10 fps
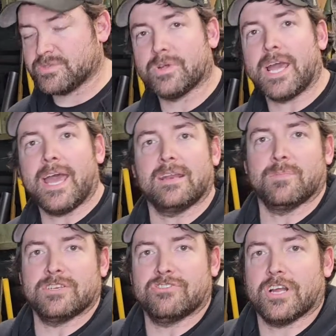is what I had
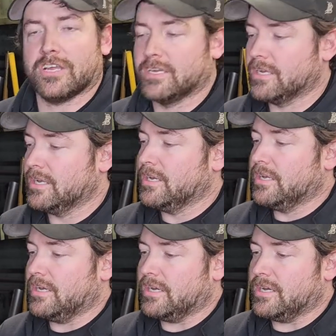in my truck.
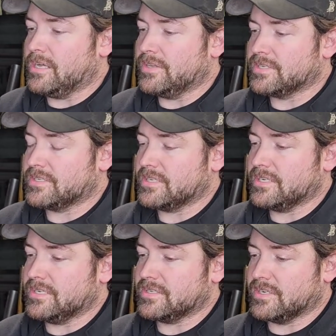This
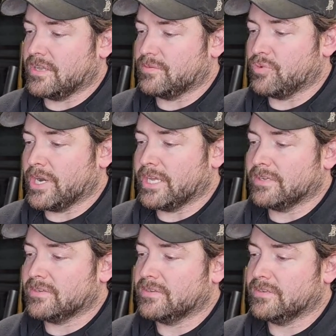is another brand.